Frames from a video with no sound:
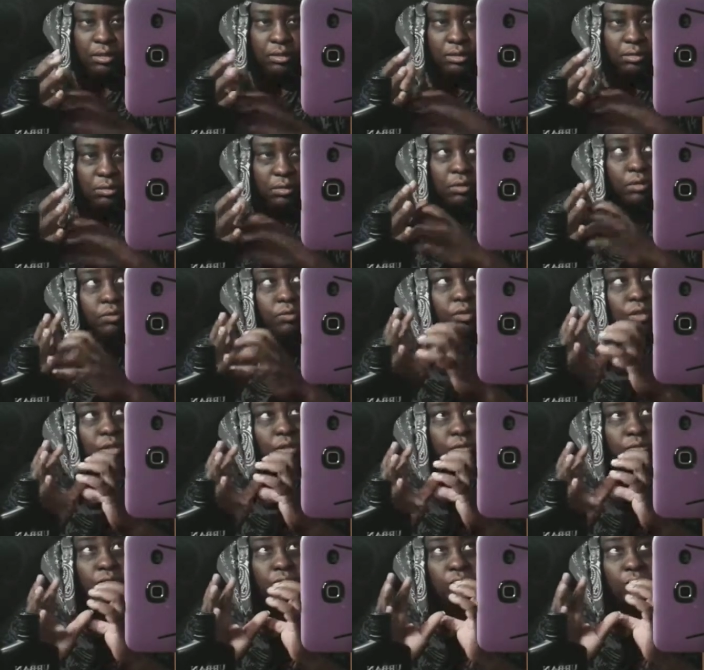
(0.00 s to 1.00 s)
It's, it, it
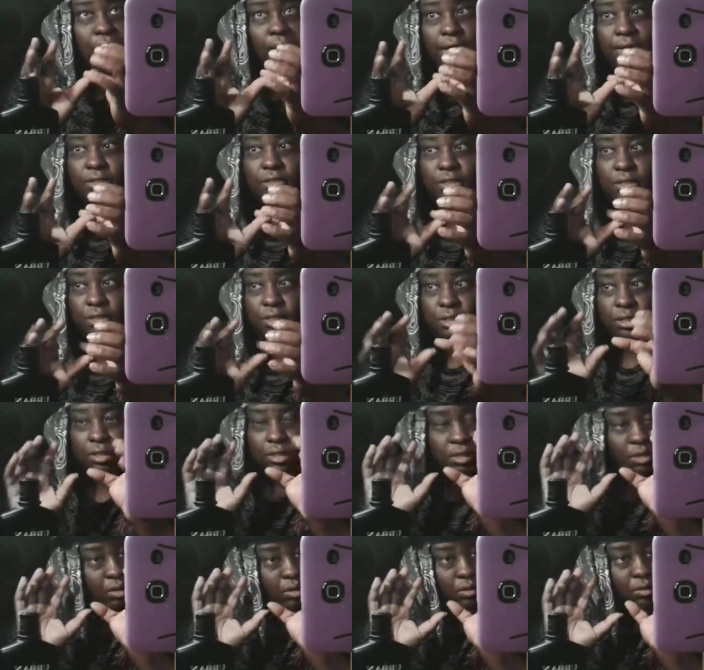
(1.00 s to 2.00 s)
actually,
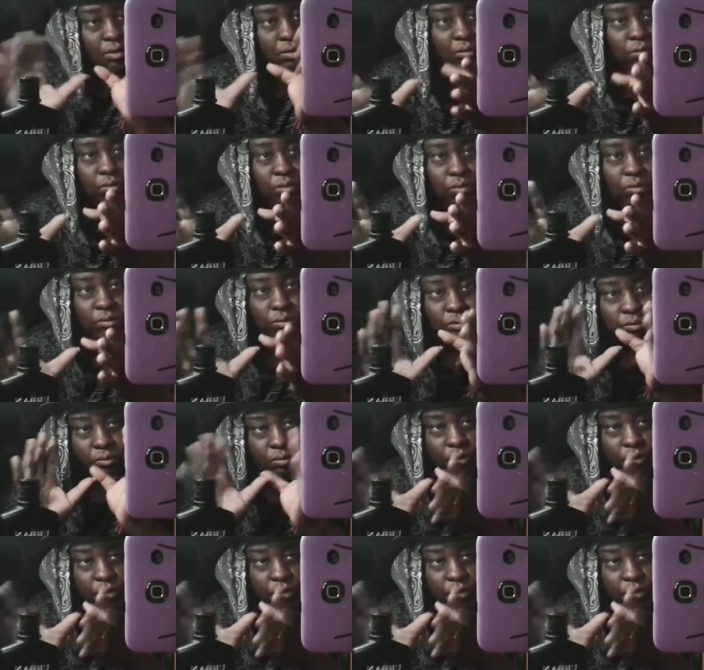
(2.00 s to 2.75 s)
boom,